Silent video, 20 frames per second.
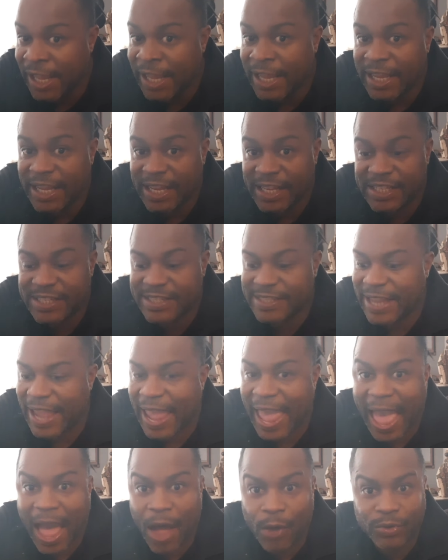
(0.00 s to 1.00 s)
is to
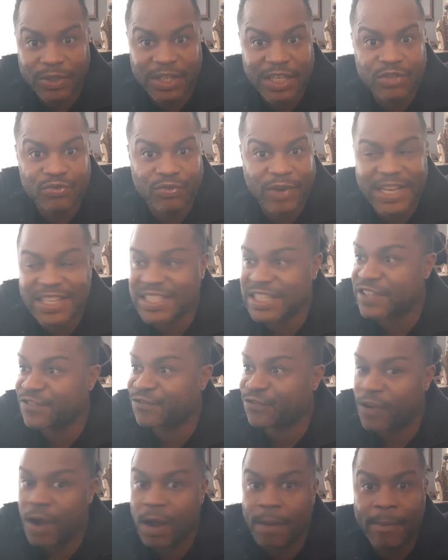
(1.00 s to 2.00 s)
out these races
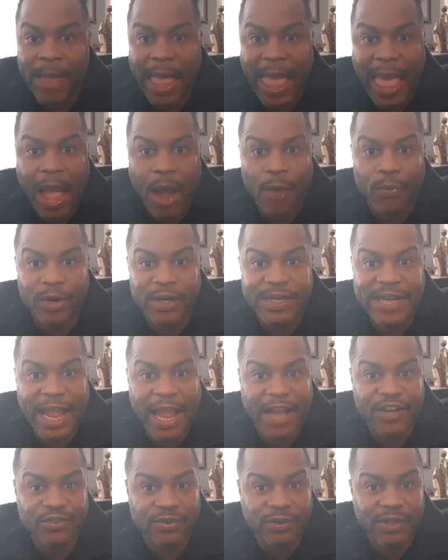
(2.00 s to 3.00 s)
from our
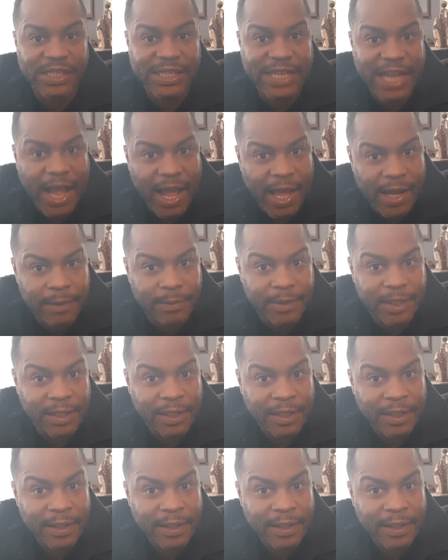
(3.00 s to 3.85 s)
national economy.